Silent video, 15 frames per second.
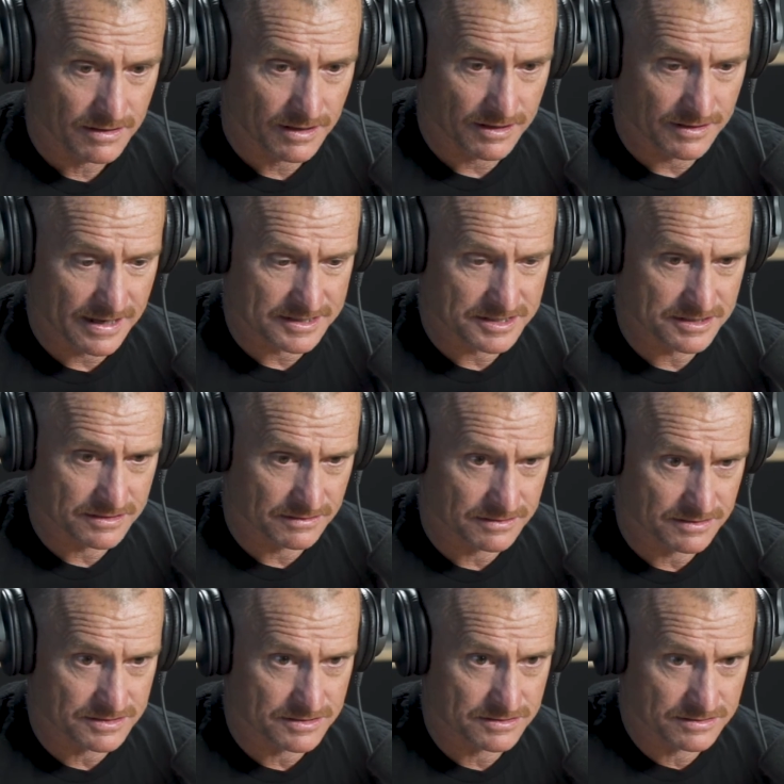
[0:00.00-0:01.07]
And that
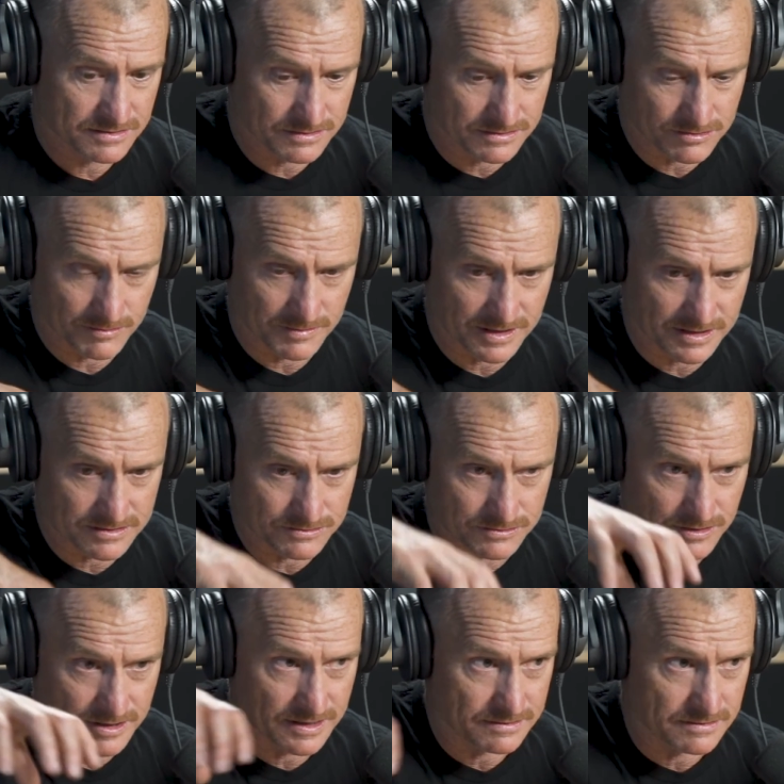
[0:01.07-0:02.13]
cylinder's, the top of that's
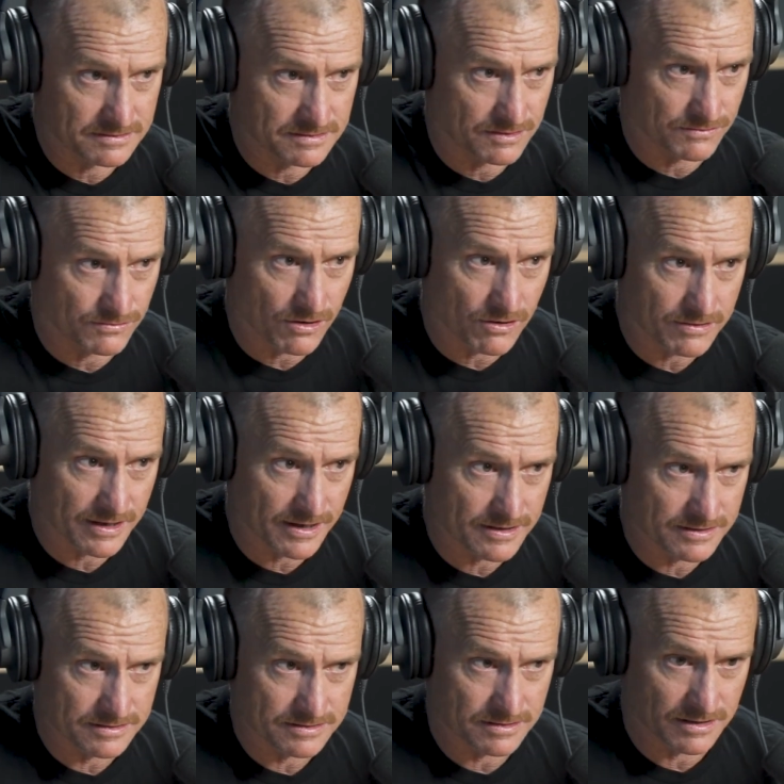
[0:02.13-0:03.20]
all connected to the roll
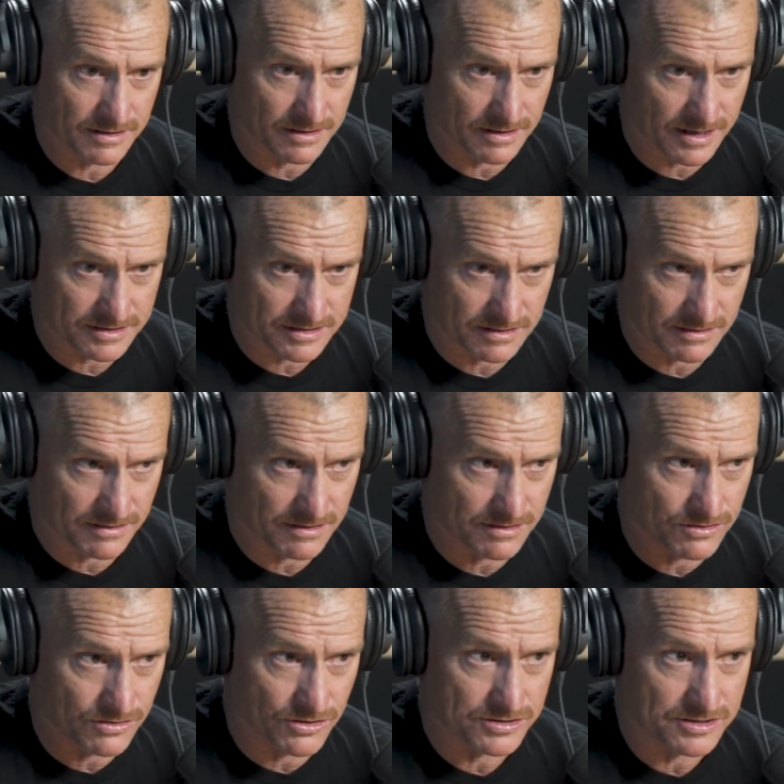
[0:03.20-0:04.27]
cage, and the
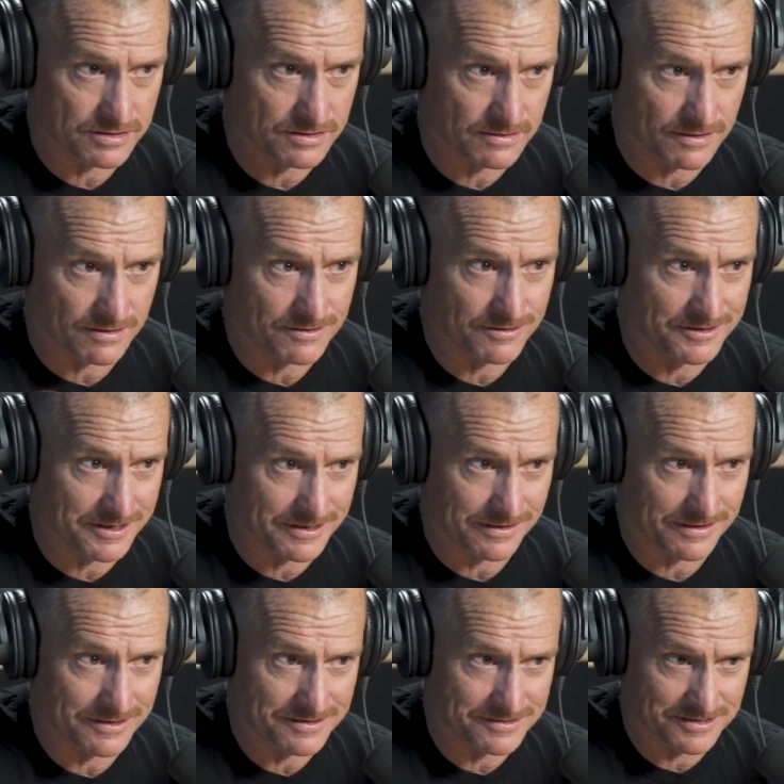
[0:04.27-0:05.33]
inertia, the
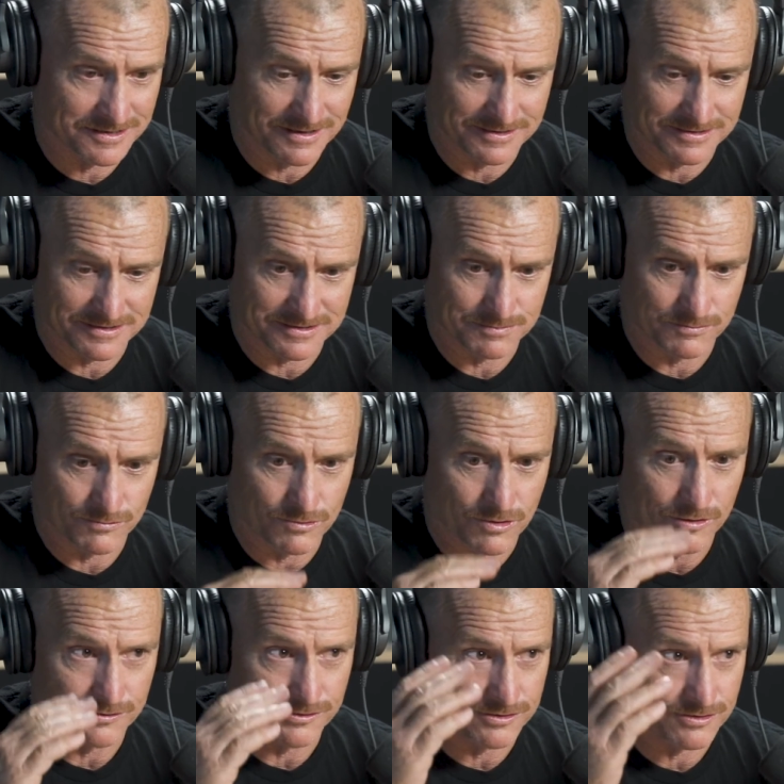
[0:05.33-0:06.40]
kinetic energy, then just
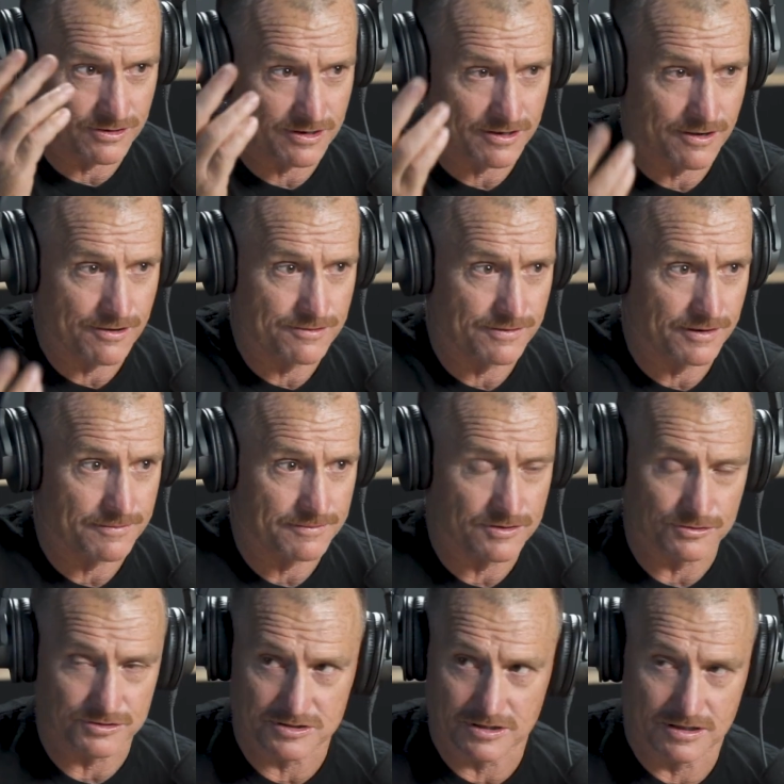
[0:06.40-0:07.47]
rolls the truck over. And
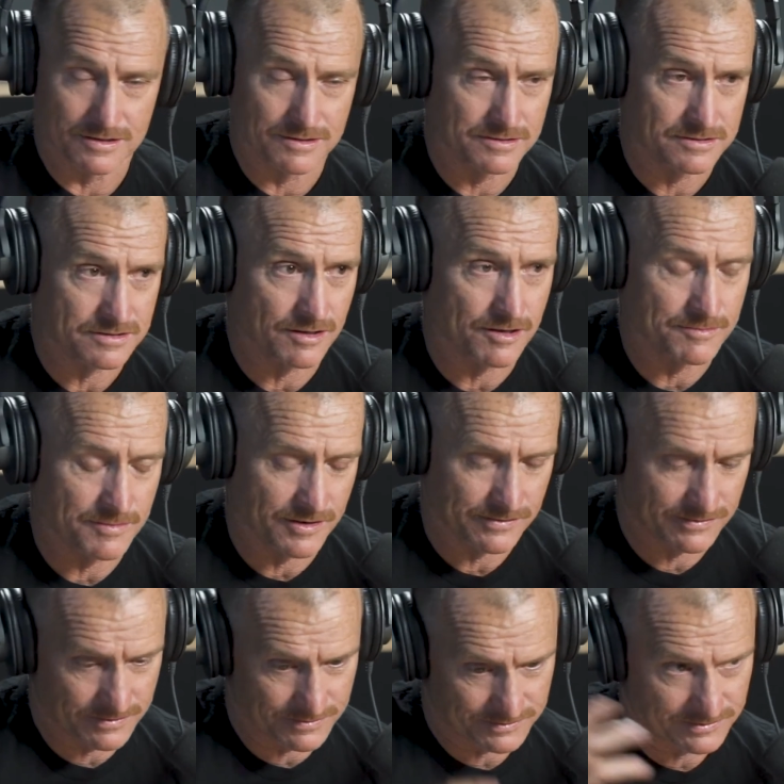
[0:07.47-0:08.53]
you'll see in the slow mo
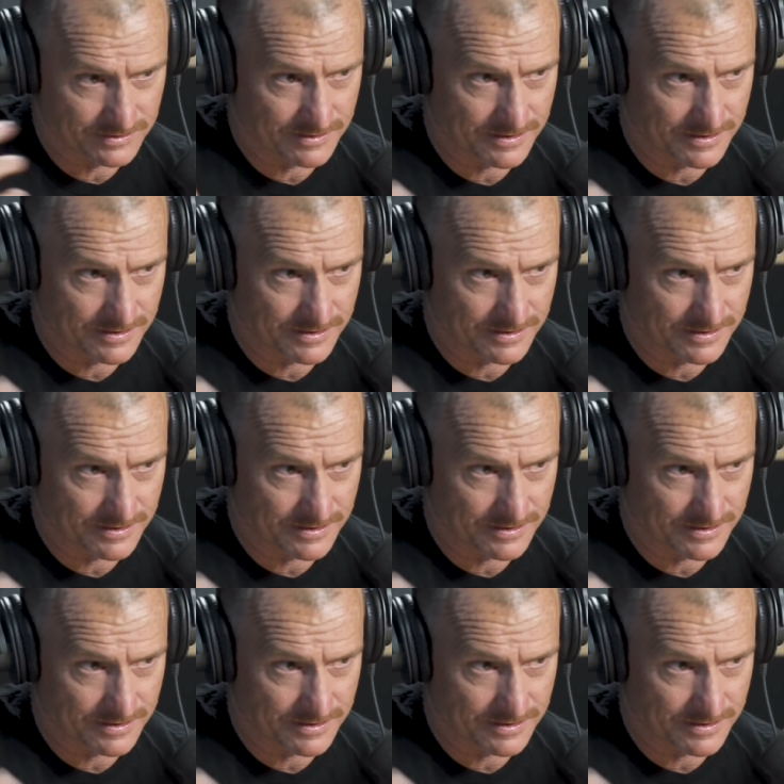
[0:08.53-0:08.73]
that you'll see